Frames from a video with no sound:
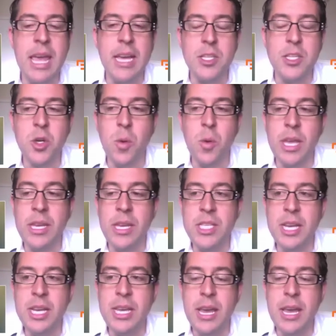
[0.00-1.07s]
So
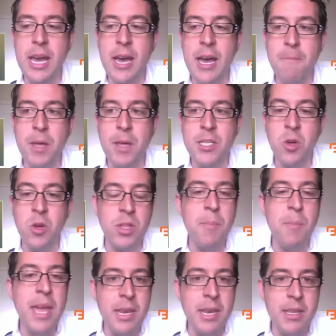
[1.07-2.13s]
initially, um, so the
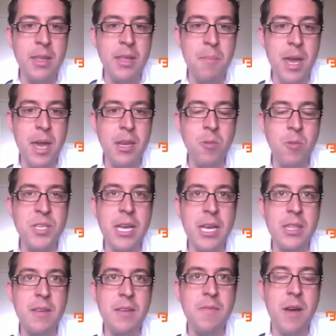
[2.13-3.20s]
main the main
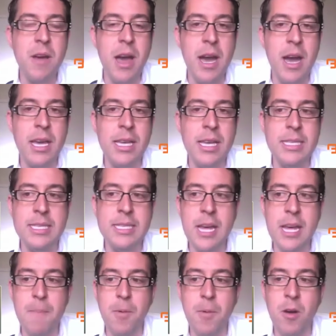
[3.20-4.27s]
objective is
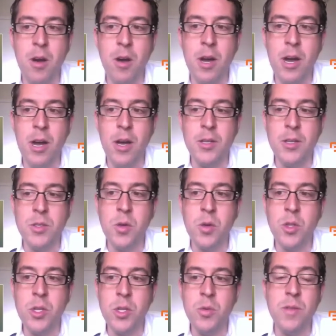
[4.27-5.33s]
um, uh, to
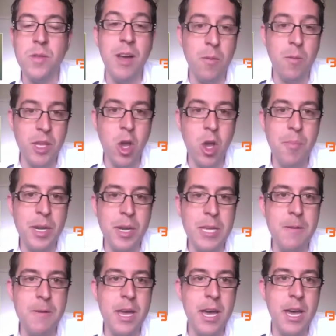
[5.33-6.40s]
continue to develop the
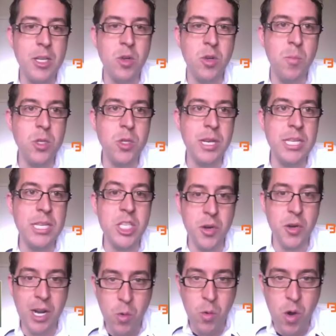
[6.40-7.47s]
company. Uh, so mostly
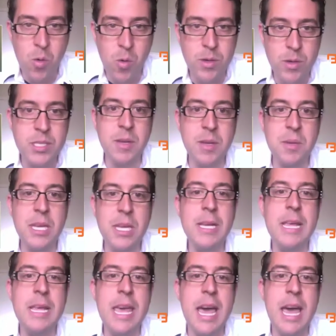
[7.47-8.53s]
internal growth is going to be.
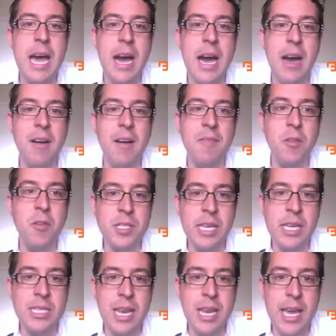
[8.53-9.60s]
Uh, first
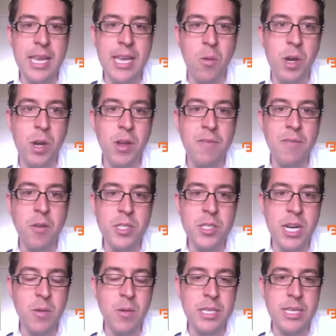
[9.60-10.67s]
thing is like we're going to
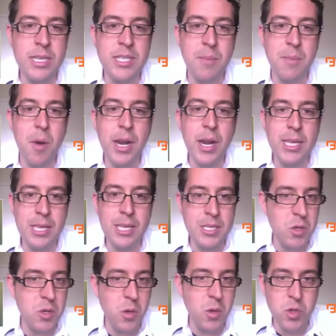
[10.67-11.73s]
foster our sales and marketing.
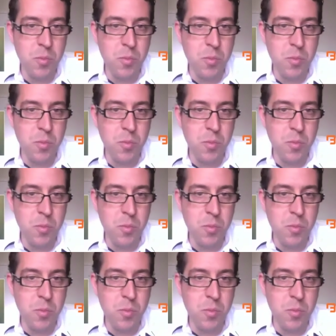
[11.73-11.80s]
So no